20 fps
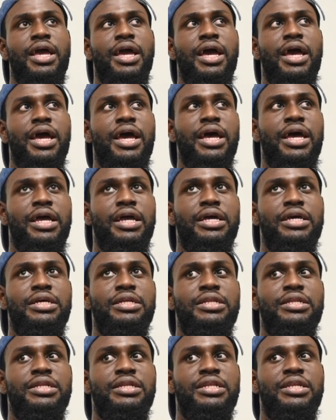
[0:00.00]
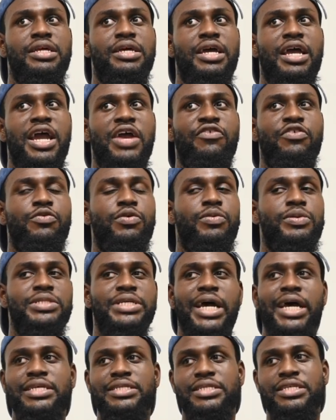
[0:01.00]
and everyone was
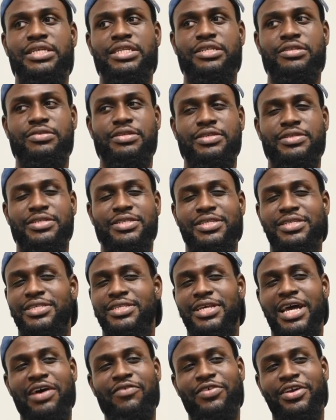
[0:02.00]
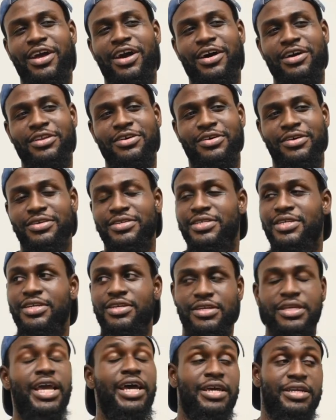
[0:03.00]
asking, is this Avocado? And I was like,
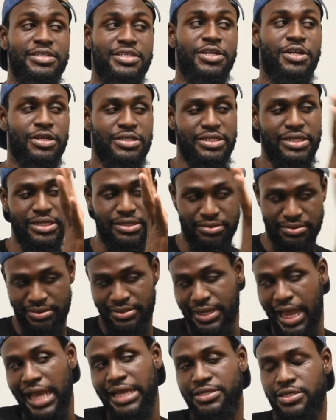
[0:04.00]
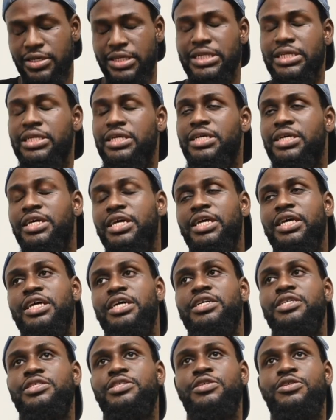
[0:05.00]
yeah, it's her, because I tagged her in it.
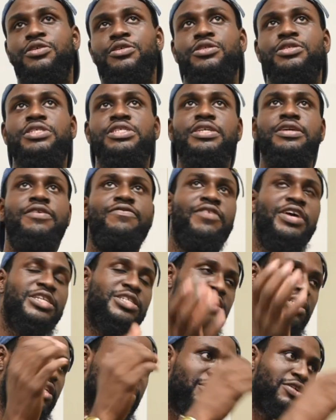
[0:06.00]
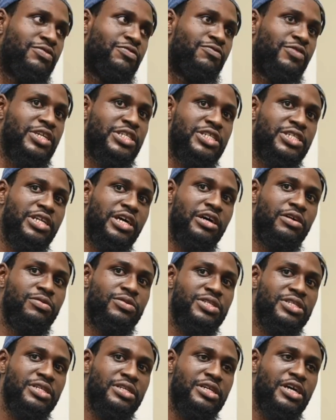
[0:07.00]
So she eventually reached out,
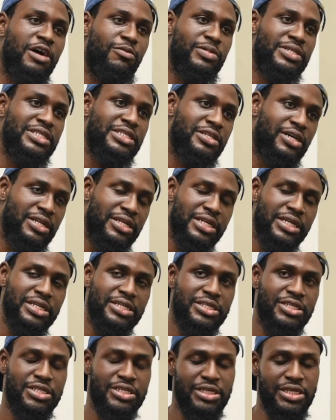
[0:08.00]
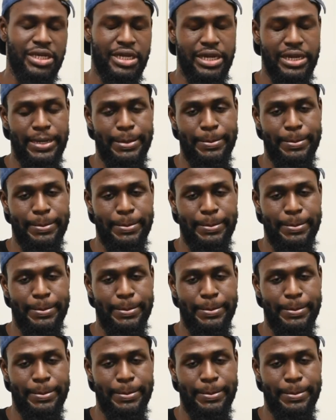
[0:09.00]
she commented on it, she